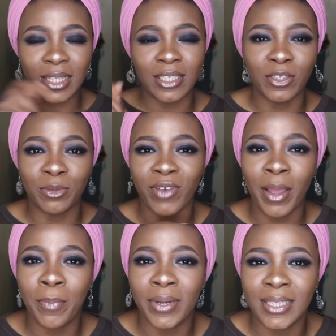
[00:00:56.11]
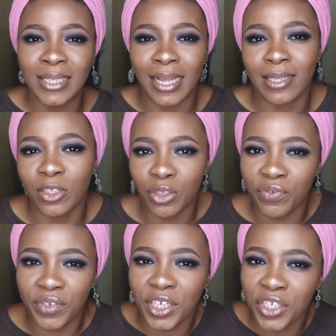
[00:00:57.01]
hit the subscribe button and the
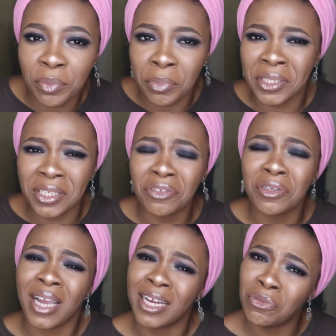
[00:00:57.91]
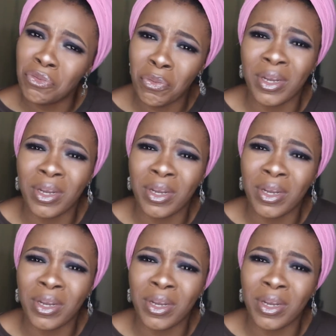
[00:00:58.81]
notification button so you can know